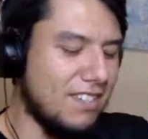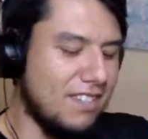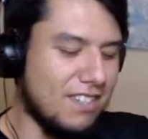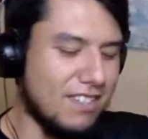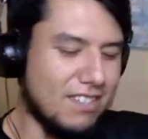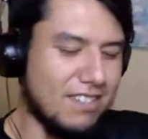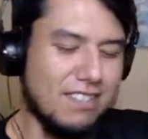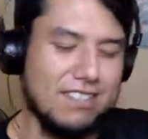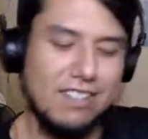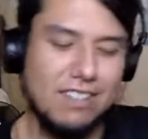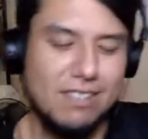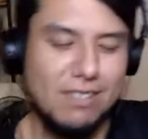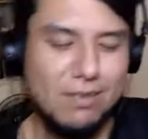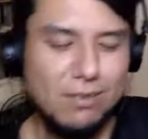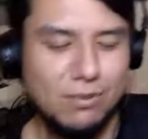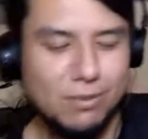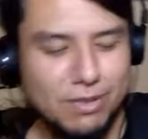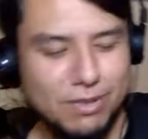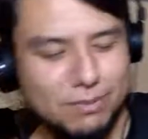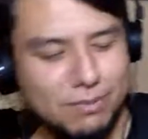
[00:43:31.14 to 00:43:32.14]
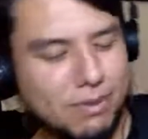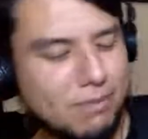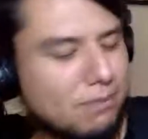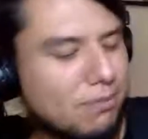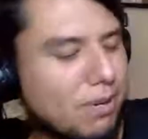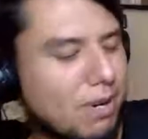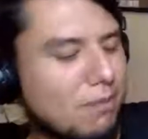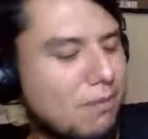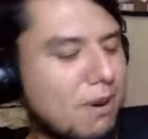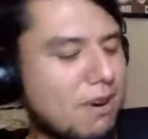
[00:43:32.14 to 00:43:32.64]
That's what's my
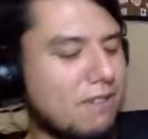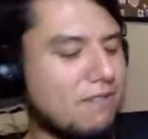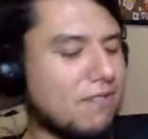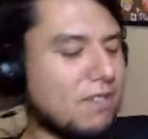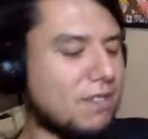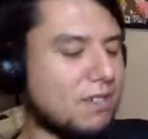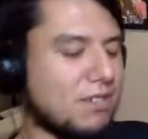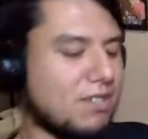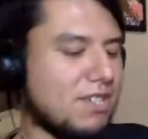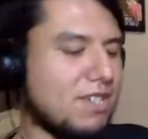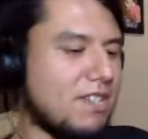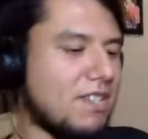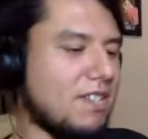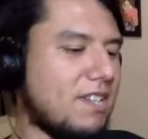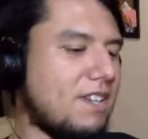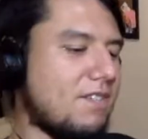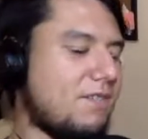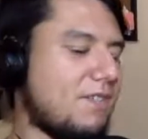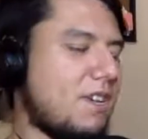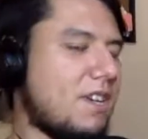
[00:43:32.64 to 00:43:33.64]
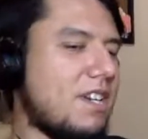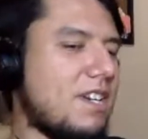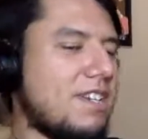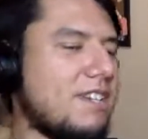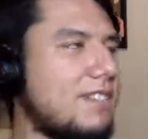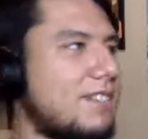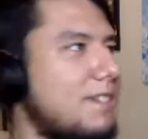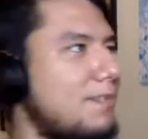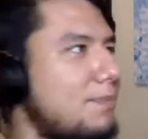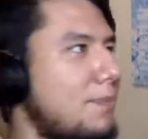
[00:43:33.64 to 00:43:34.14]
primary function in life right
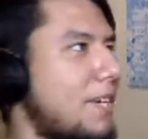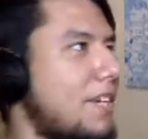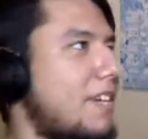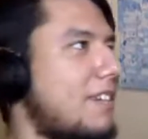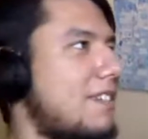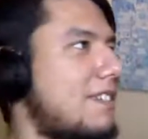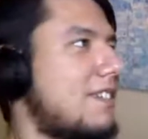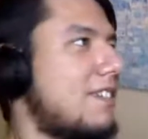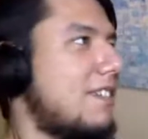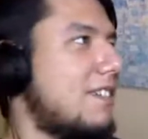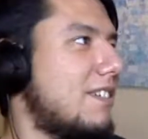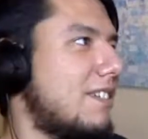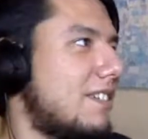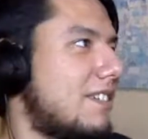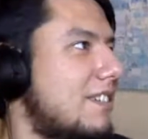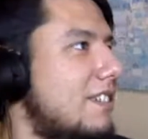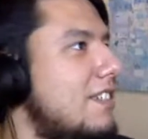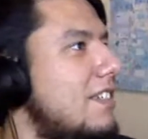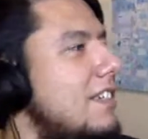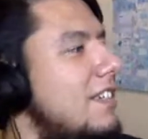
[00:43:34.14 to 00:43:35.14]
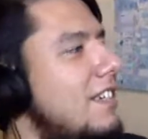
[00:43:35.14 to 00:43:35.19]
now, making stickers.